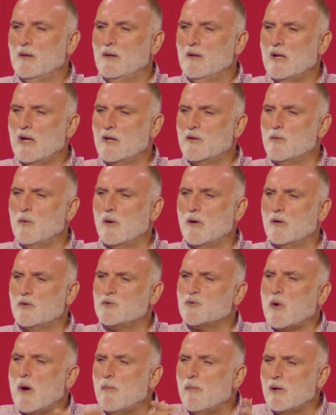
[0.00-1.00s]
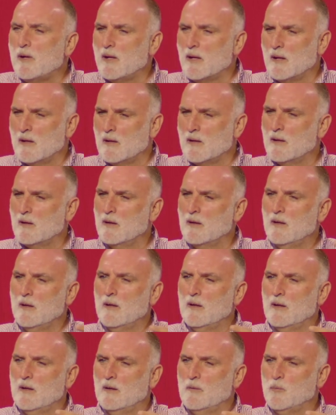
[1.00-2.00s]
like you are traveling
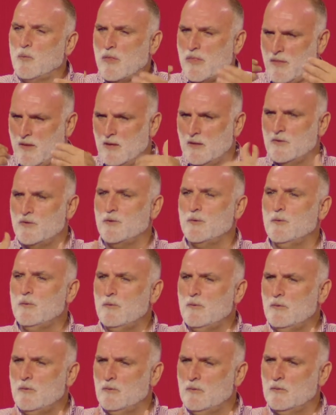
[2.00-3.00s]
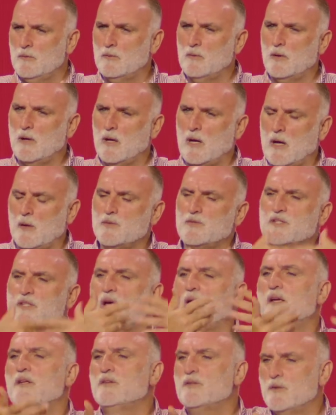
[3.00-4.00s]
within you,
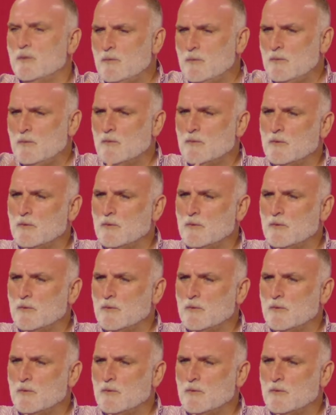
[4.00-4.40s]
outside you.